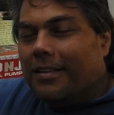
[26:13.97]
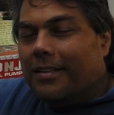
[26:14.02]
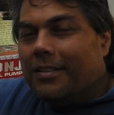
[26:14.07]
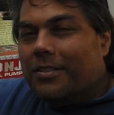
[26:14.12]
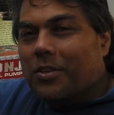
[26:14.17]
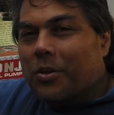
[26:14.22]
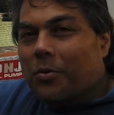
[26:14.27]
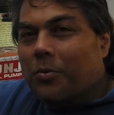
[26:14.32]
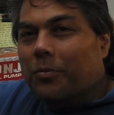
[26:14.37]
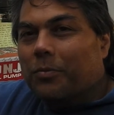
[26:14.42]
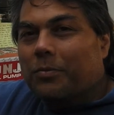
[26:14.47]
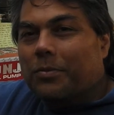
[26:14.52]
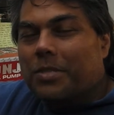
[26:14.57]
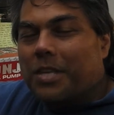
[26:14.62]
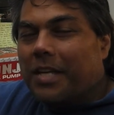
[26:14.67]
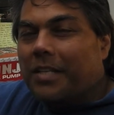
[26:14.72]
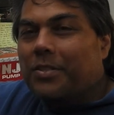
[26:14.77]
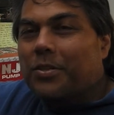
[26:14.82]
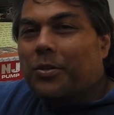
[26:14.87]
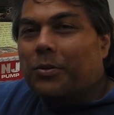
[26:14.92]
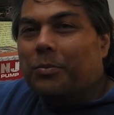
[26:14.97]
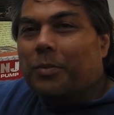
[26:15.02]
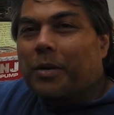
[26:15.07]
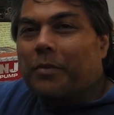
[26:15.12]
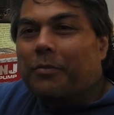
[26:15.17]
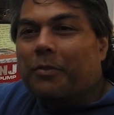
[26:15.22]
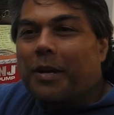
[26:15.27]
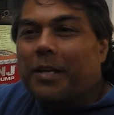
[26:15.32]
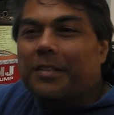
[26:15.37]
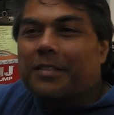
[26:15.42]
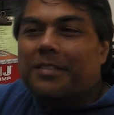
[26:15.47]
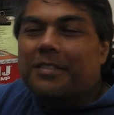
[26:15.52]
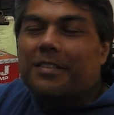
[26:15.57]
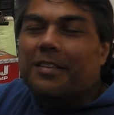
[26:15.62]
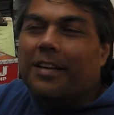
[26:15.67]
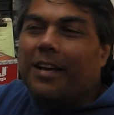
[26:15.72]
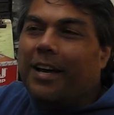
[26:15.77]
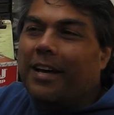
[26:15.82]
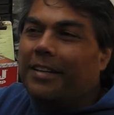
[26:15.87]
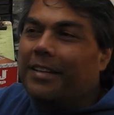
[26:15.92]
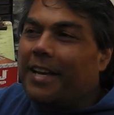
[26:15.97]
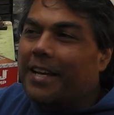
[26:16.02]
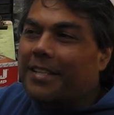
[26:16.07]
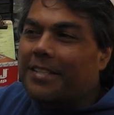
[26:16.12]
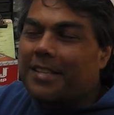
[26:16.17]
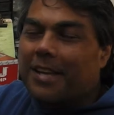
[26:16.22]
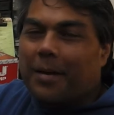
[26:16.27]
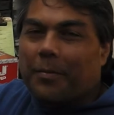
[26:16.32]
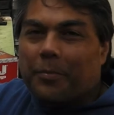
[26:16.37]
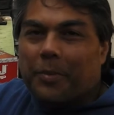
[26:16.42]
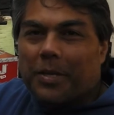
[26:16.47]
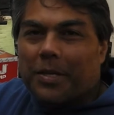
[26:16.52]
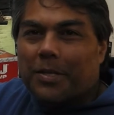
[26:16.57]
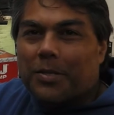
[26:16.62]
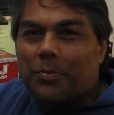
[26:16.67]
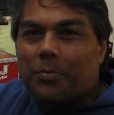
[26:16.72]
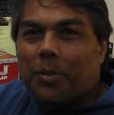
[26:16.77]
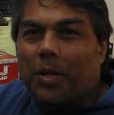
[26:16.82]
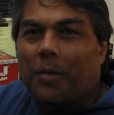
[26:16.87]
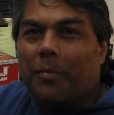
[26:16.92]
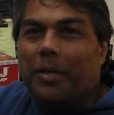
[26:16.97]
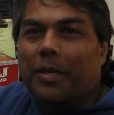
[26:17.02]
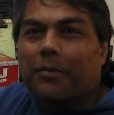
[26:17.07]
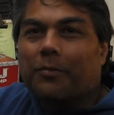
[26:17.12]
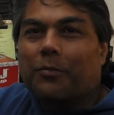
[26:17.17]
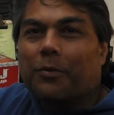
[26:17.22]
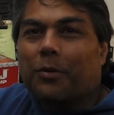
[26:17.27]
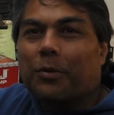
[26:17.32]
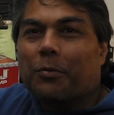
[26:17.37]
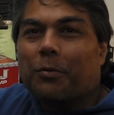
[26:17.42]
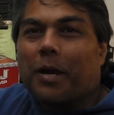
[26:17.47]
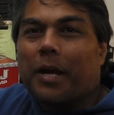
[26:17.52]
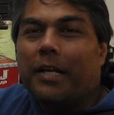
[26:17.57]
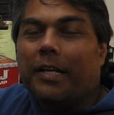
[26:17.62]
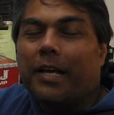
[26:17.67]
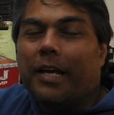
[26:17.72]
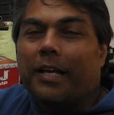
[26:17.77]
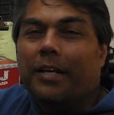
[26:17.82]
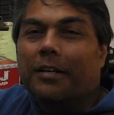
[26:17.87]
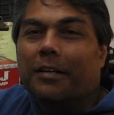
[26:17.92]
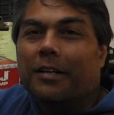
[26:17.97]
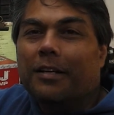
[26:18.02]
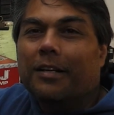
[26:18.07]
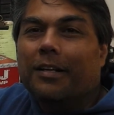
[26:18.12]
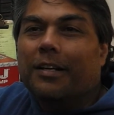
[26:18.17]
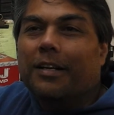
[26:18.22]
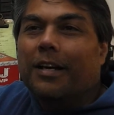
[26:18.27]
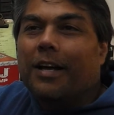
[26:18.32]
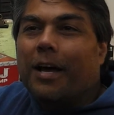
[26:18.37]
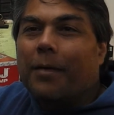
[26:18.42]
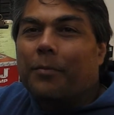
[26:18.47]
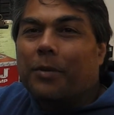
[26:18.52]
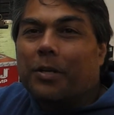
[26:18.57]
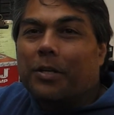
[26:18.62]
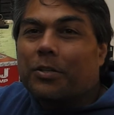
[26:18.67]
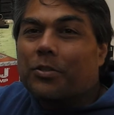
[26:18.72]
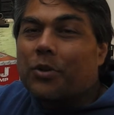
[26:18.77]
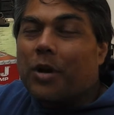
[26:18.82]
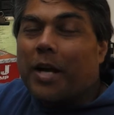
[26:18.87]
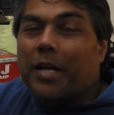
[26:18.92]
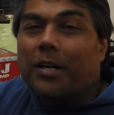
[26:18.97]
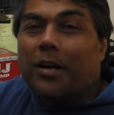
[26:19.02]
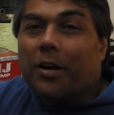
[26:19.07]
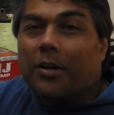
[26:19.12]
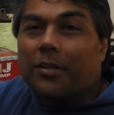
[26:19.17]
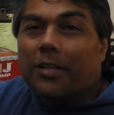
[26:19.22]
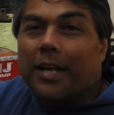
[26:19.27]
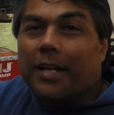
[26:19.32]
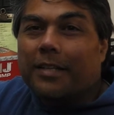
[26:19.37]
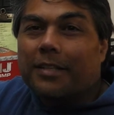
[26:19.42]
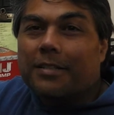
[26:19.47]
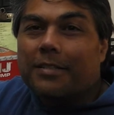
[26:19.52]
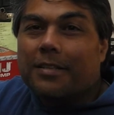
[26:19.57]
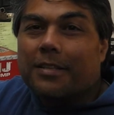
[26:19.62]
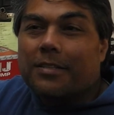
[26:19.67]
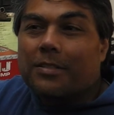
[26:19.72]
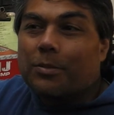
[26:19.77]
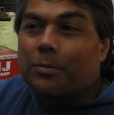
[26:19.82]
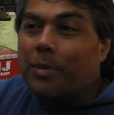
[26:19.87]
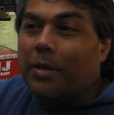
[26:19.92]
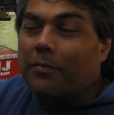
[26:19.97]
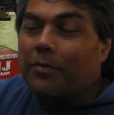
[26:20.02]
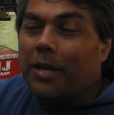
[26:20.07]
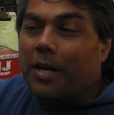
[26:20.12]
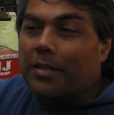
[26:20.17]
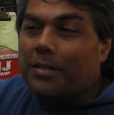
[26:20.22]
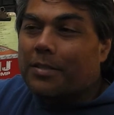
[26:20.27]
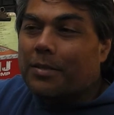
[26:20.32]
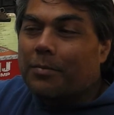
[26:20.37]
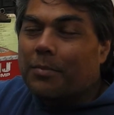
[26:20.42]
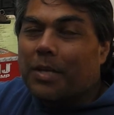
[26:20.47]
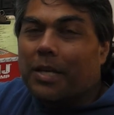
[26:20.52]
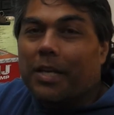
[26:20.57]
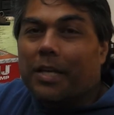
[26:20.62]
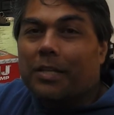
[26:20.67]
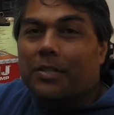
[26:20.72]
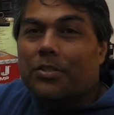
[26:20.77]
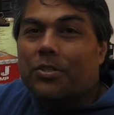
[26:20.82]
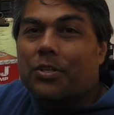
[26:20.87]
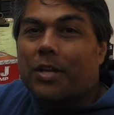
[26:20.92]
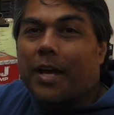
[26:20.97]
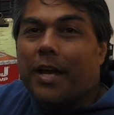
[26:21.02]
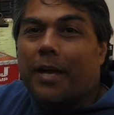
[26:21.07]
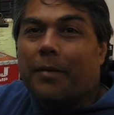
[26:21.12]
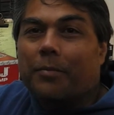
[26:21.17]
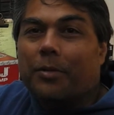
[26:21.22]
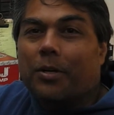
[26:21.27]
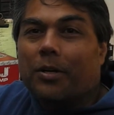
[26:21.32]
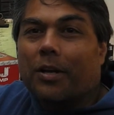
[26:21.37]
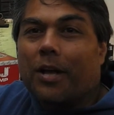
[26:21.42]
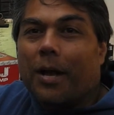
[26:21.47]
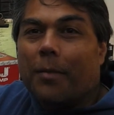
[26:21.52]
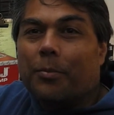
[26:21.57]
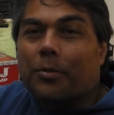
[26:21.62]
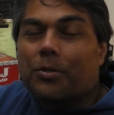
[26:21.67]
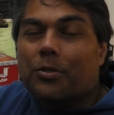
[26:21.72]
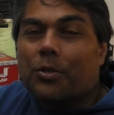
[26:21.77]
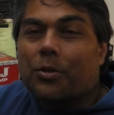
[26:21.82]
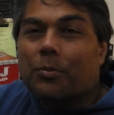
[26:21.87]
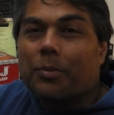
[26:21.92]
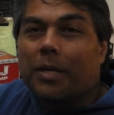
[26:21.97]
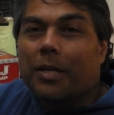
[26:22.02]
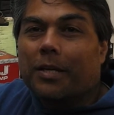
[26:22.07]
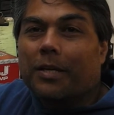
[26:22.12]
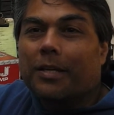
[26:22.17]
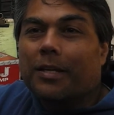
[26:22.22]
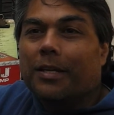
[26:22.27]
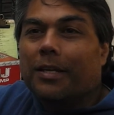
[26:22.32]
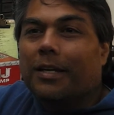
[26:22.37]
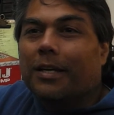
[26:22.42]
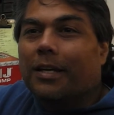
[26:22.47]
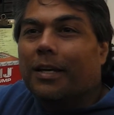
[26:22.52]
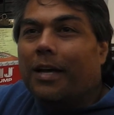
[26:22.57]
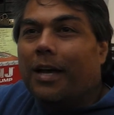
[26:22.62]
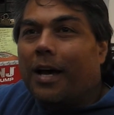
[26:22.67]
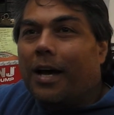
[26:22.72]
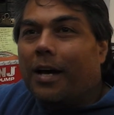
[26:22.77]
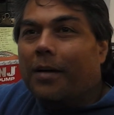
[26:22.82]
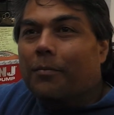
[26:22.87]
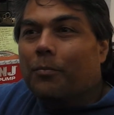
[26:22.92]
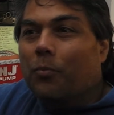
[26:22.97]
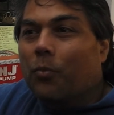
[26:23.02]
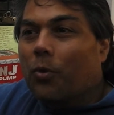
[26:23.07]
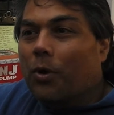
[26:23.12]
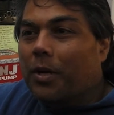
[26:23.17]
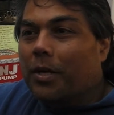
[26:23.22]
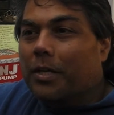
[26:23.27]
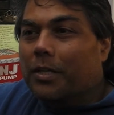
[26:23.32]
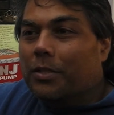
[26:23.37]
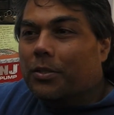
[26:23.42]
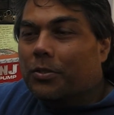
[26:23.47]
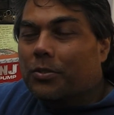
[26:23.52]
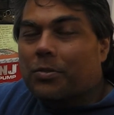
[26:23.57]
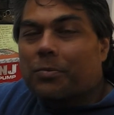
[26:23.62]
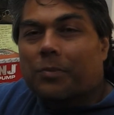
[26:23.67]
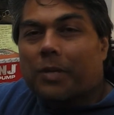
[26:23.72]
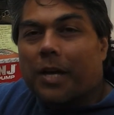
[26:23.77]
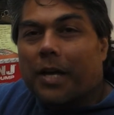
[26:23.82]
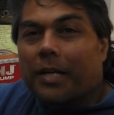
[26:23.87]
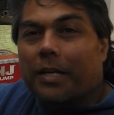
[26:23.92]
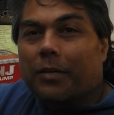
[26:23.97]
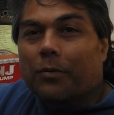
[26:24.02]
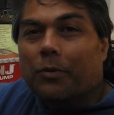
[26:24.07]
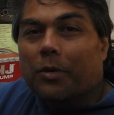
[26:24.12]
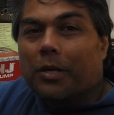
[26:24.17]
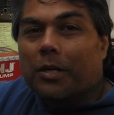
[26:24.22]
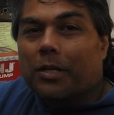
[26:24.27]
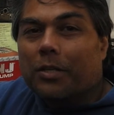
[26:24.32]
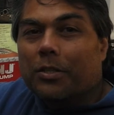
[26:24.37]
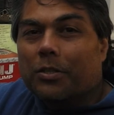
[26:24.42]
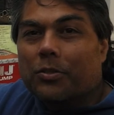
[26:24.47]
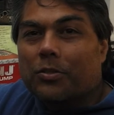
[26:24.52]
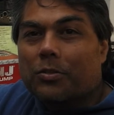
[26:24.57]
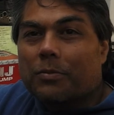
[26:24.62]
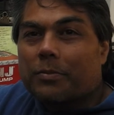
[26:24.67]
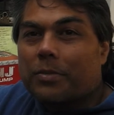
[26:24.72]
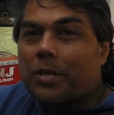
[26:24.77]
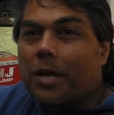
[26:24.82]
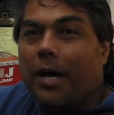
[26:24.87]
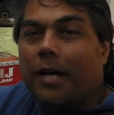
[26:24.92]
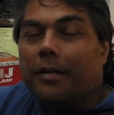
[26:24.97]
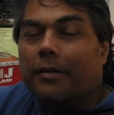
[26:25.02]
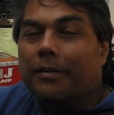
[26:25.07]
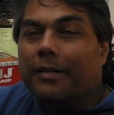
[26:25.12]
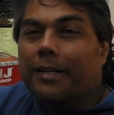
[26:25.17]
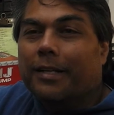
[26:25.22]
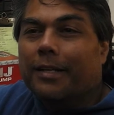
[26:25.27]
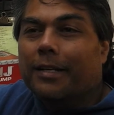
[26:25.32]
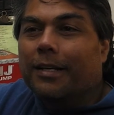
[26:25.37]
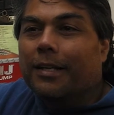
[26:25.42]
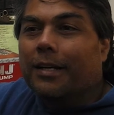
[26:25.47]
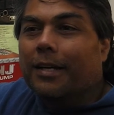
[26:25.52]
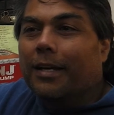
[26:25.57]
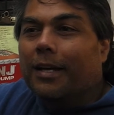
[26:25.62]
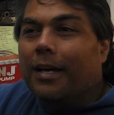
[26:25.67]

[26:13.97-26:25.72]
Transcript: So stay tuned, my friends. Next up is plumbing for the radiator. I'm going to try and hardline the system. I've got some inch diameter copper tubing. We're going to do some cutting. We're going to do some soldering.